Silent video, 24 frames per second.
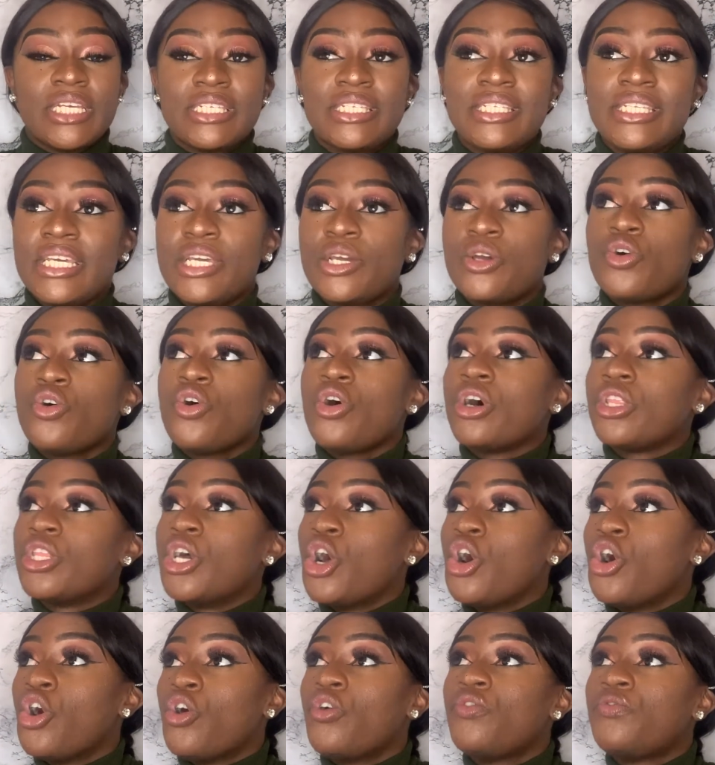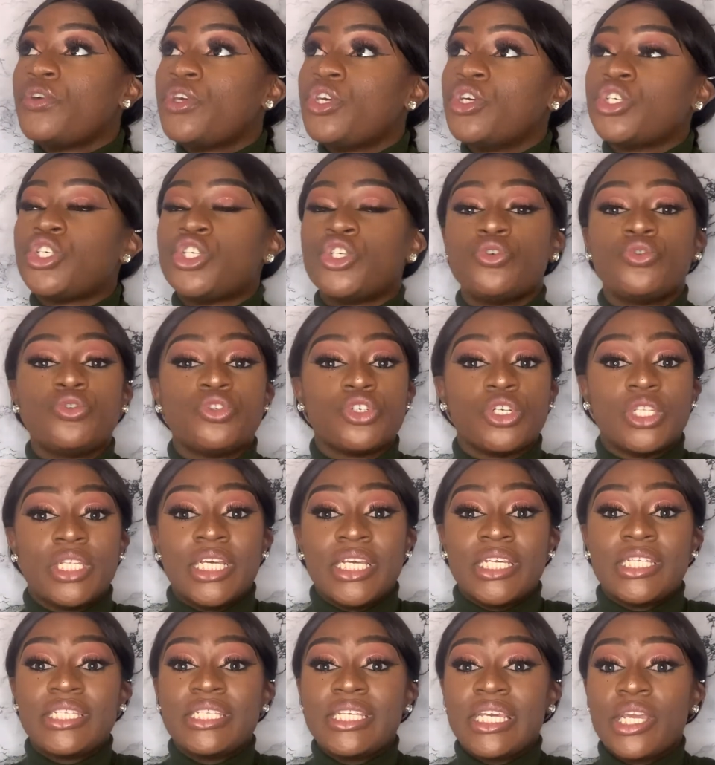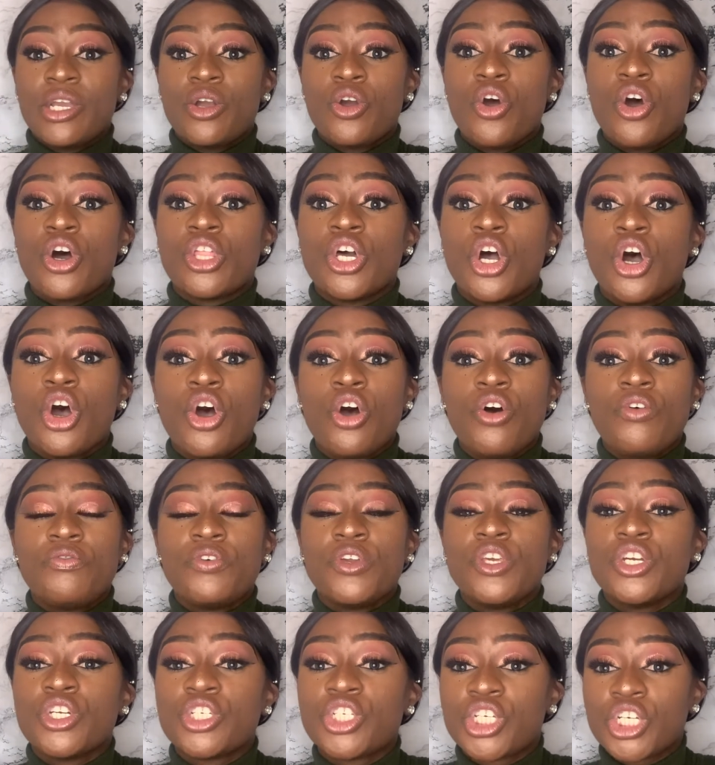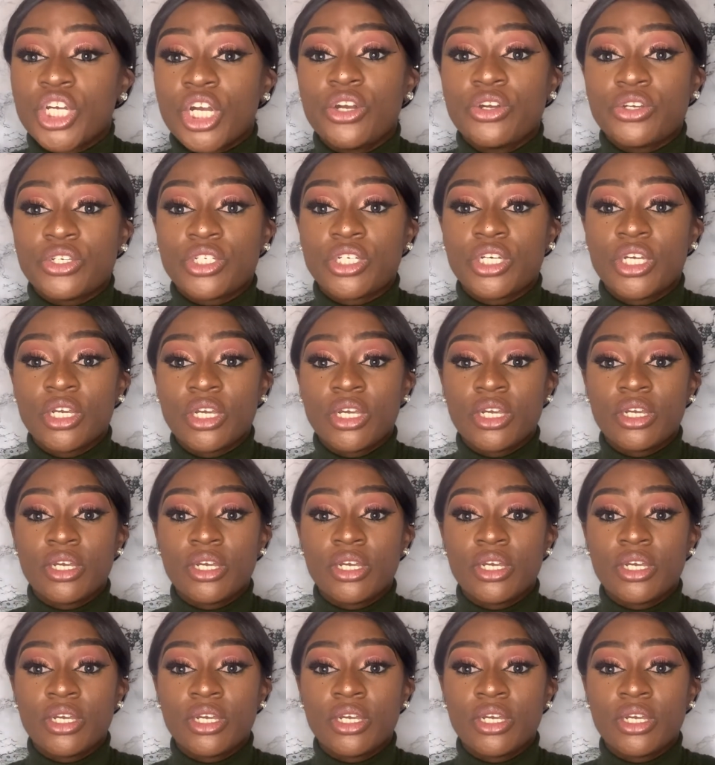Seek God over your children. Seek God over your church.